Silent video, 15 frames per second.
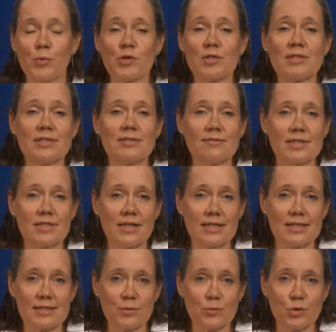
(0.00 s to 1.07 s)
positive
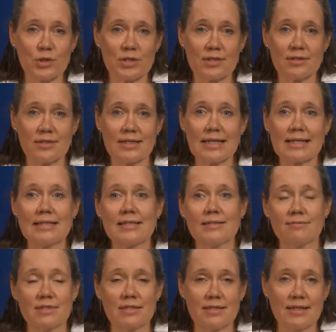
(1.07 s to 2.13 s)
sides and what are the
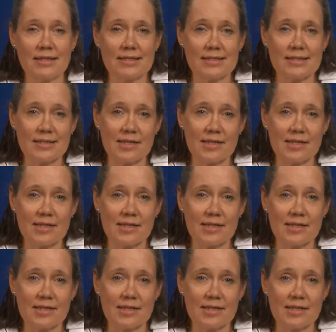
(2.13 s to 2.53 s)
negative sides.